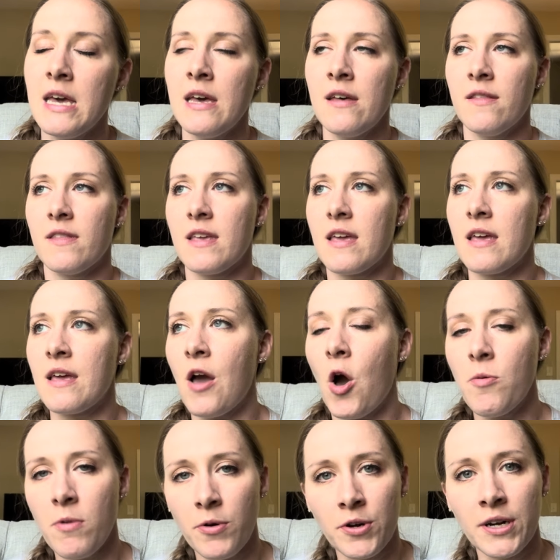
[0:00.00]
The
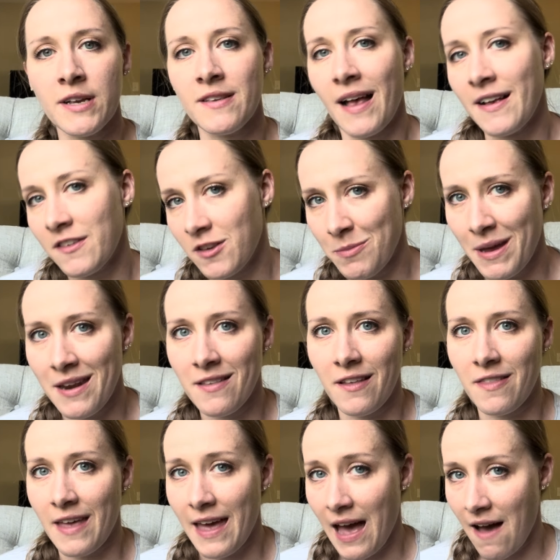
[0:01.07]
homeowner is estimating that
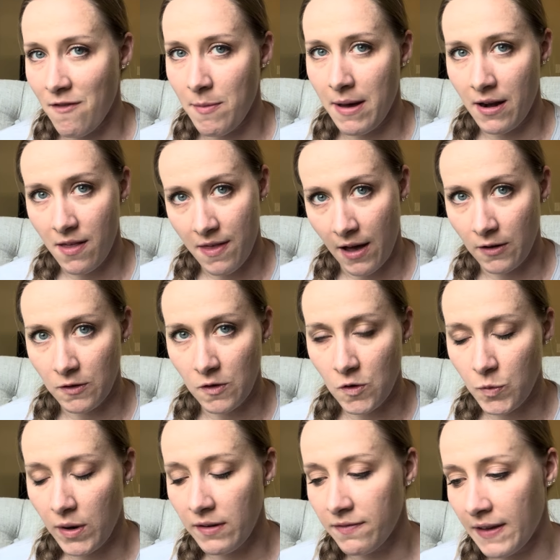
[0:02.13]
they have about 1,000
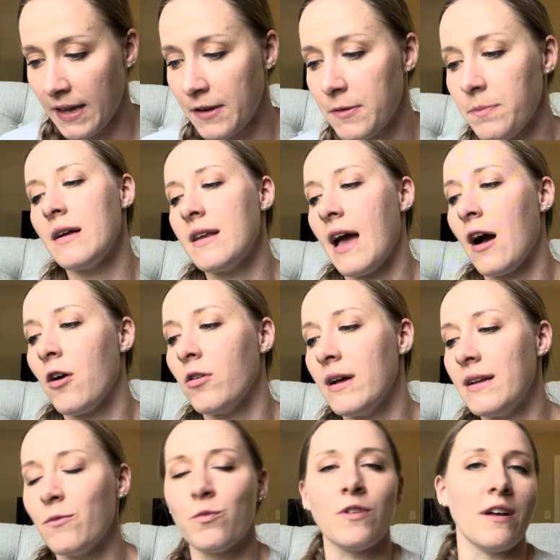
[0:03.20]
square feet. Now,
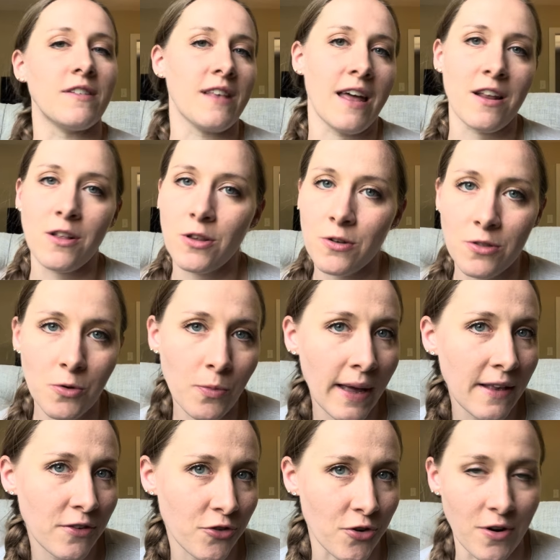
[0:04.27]
does that include the
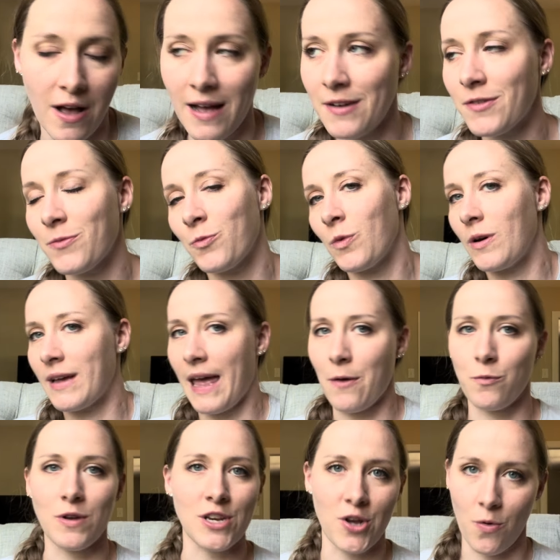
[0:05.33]
waste or not? Again,
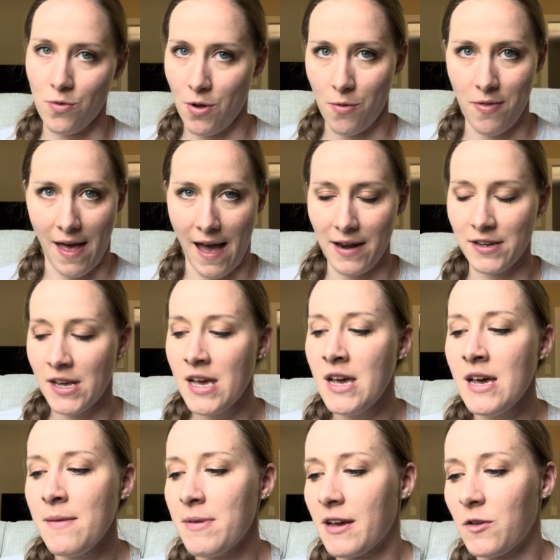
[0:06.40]
we don't know that
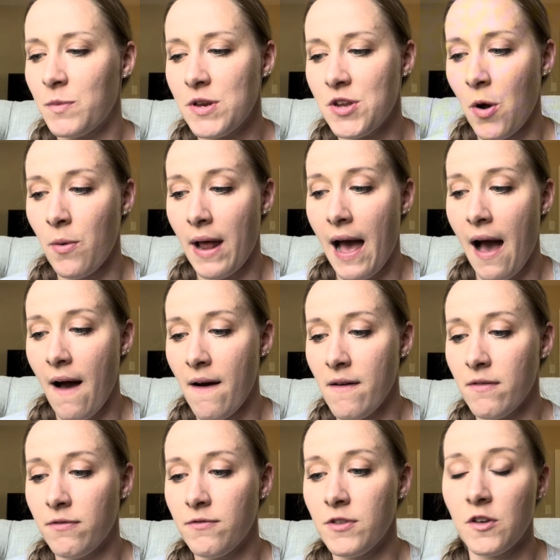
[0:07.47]
because we don't have
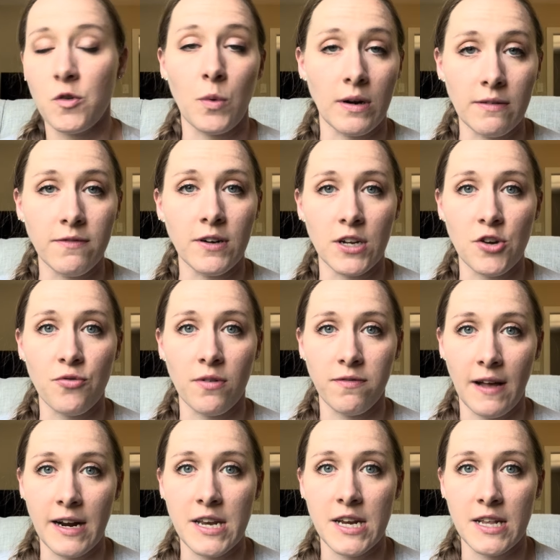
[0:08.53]
the square footage
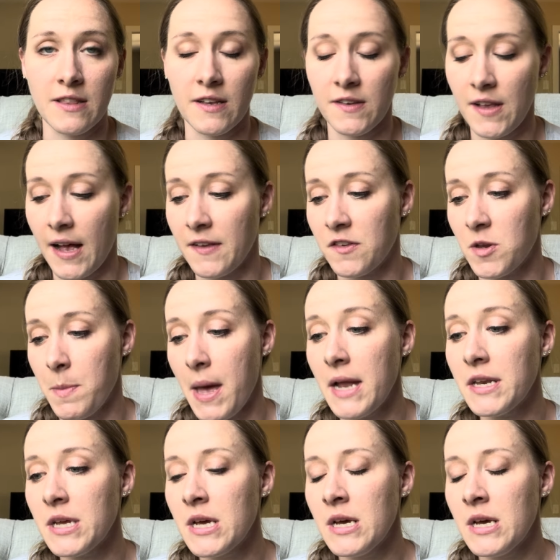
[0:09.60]
reflected in this estimate,